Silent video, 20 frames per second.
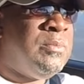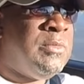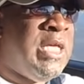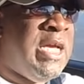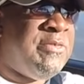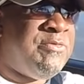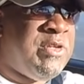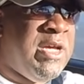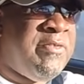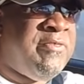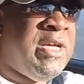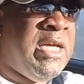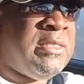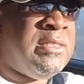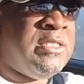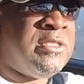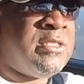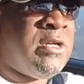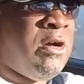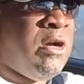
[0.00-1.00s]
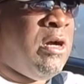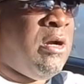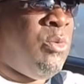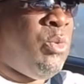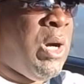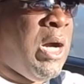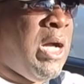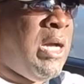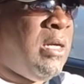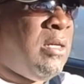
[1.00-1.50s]
after I've had this car a
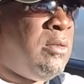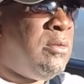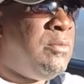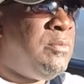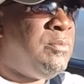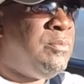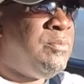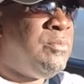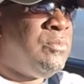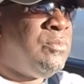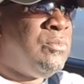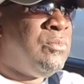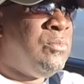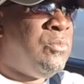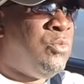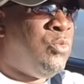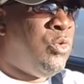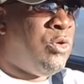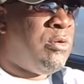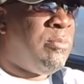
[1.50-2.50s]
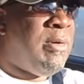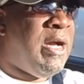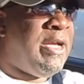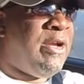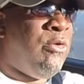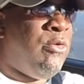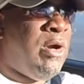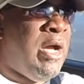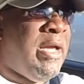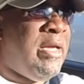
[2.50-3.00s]
while, what are my
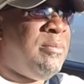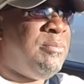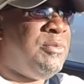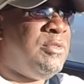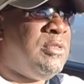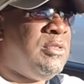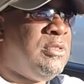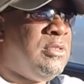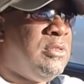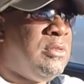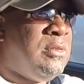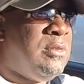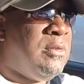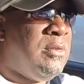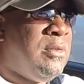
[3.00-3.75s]
gripes?